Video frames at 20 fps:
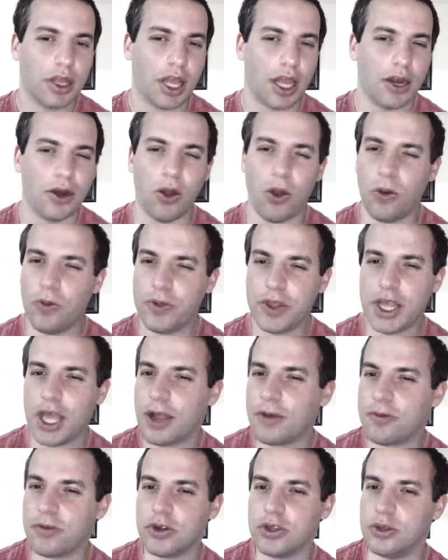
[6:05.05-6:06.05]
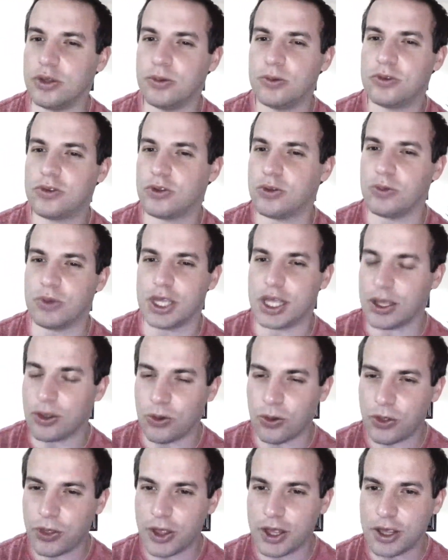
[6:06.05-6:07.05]
and only ever used to
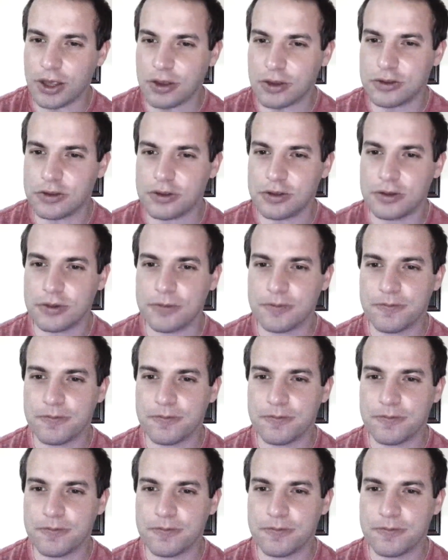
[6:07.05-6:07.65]
kill things.